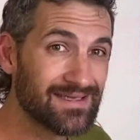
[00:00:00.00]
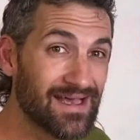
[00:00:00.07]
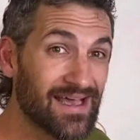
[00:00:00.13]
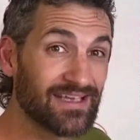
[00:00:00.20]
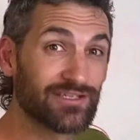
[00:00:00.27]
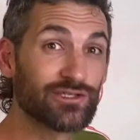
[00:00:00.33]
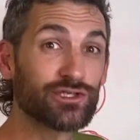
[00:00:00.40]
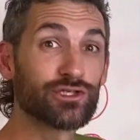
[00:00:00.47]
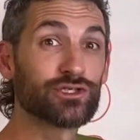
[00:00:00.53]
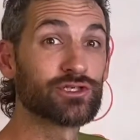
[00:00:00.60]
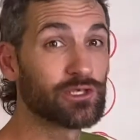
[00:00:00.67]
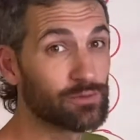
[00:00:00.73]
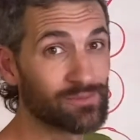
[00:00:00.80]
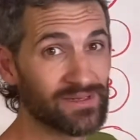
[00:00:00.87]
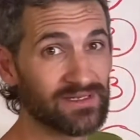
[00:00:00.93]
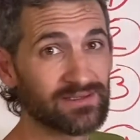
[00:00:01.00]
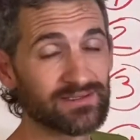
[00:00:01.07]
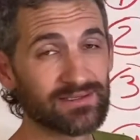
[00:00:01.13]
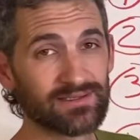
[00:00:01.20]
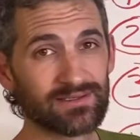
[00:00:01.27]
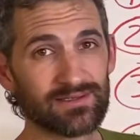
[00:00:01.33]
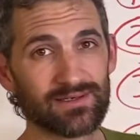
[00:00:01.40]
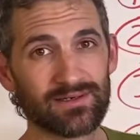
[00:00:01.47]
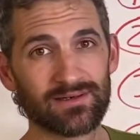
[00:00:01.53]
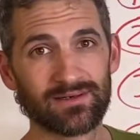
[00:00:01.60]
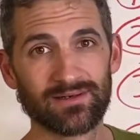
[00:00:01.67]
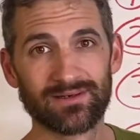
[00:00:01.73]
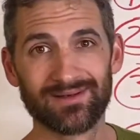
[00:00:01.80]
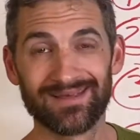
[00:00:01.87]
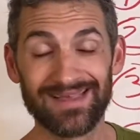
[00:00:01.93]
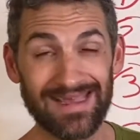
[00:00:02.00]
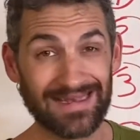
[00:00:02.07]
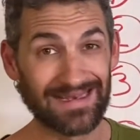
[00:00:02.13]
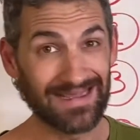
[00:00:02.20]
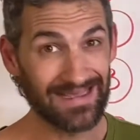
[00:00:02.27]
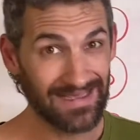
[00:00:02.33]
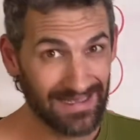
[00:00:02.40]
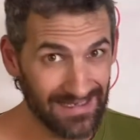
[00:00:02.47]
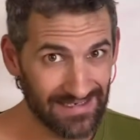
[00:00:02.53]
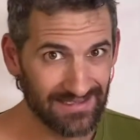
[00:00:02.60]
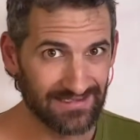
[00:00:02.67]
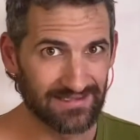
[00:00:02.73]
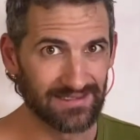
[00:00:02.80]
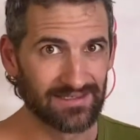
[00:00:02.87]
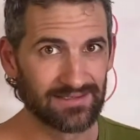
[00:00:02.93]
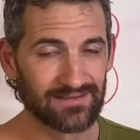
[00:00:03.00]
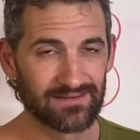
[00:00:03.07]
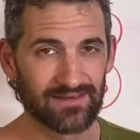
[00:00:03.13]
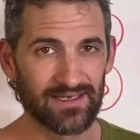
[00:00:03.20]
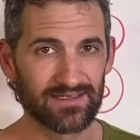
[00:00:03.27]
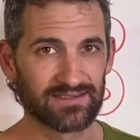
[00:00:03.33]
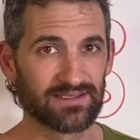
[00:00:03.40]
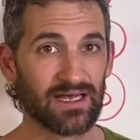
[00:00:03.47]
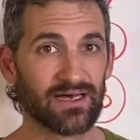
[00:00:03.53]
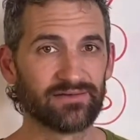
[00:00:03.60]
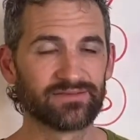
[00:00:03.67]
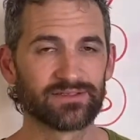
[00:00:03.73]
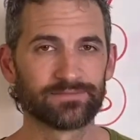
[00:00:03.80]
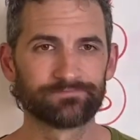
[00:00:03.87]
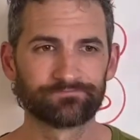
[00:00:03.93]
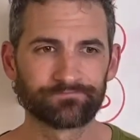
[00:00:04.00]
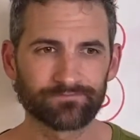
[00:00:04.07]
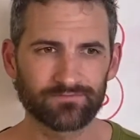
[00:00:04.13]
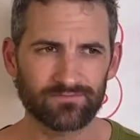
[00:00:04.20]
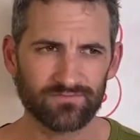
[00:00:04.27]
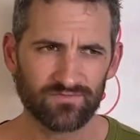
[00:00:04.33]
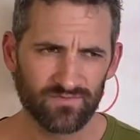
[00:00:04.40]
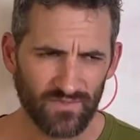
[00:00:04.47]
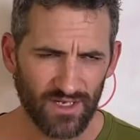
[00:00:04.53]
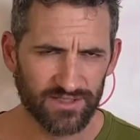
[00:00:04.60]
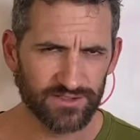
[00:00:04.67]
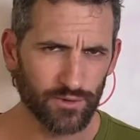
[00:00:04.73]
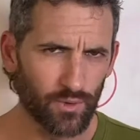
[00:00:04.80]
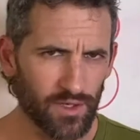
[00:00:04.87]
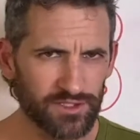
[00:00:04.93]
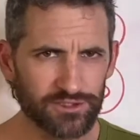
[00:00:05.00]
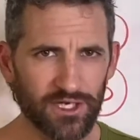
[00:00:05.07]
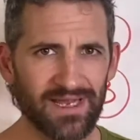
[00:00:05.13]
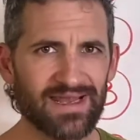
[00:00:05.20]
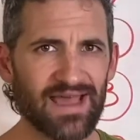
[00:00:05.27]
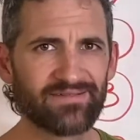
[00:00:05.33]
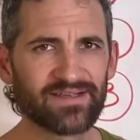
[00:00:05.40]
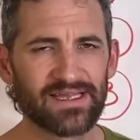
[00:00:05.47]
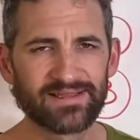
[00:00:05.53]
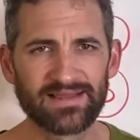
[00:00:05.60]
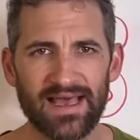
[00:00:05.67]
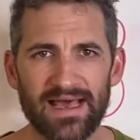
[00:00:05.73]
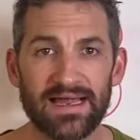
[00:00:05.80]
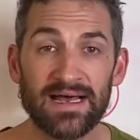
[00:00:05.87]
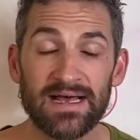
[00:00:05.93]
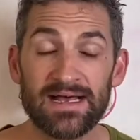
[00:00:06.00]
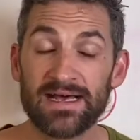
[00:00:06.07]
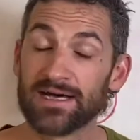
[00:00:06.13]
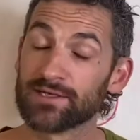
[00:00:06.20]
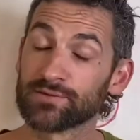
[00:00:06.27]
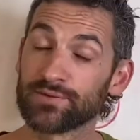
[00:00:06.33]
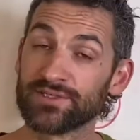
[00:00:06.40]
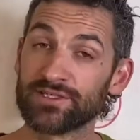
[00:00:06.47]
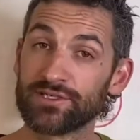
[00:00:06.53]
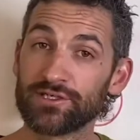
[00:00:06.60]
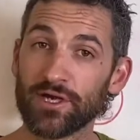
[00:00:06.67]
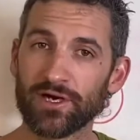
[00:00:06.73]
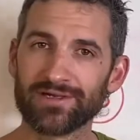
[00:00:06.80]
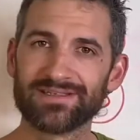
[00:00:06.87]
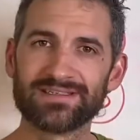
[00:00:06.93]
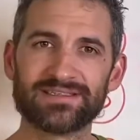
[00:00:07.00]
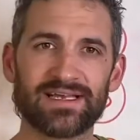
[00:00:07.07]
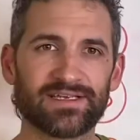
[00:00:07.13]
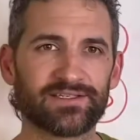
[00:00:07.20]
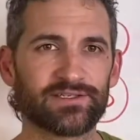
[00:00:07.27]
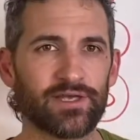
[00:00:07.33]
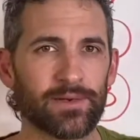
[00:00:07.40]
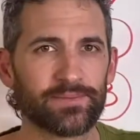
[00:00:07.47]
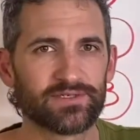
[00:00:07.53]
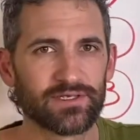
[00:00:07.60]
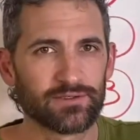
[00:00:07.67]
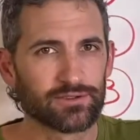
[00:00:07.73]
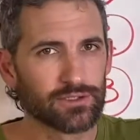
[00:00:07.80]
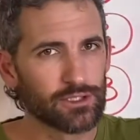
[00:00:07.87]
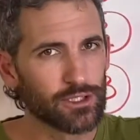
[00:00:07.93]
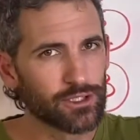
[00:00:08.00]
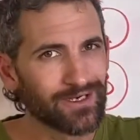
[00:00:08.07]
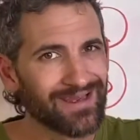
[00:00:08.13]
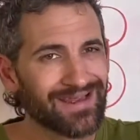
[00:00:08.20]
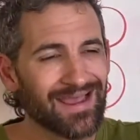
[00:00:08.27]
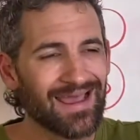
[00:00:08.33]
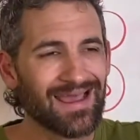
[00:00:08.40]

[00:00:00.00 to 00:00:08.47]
as serpents and innocent as doves. And so we want to try and navigate that as we start in these next 2 episodes, learning